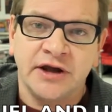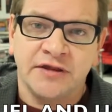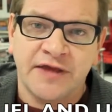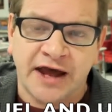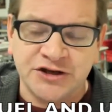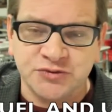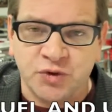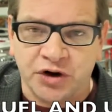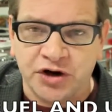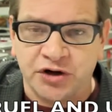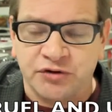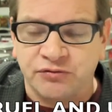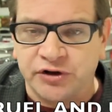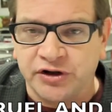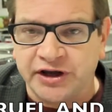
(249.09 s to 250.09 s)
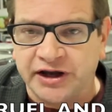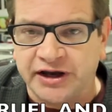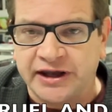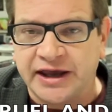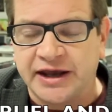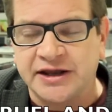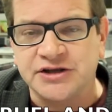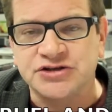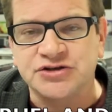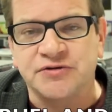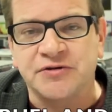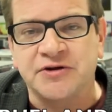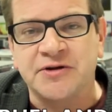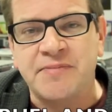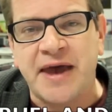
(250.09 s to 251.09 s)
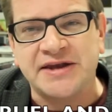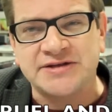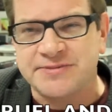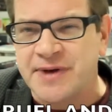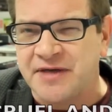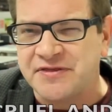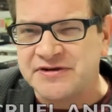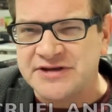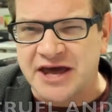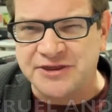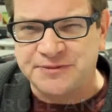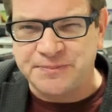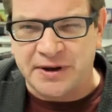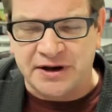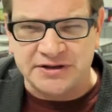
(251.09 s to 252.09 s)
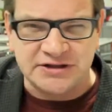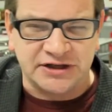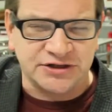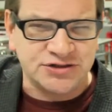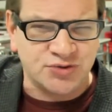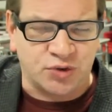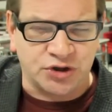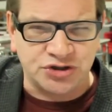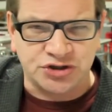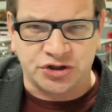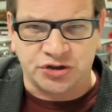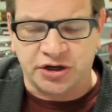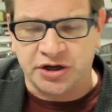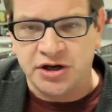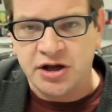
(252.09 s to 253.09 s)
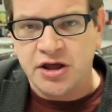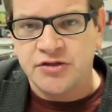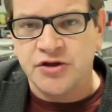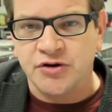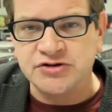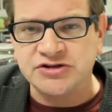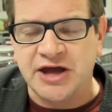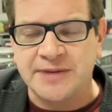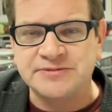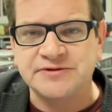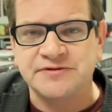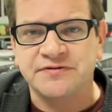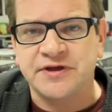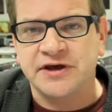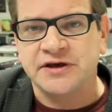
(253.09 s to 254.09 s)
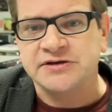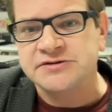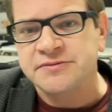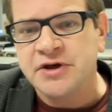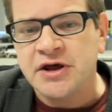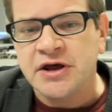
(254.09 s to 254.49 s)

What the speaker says: That's where you're really going to get into the debates about the death penalty and torture and those types of things.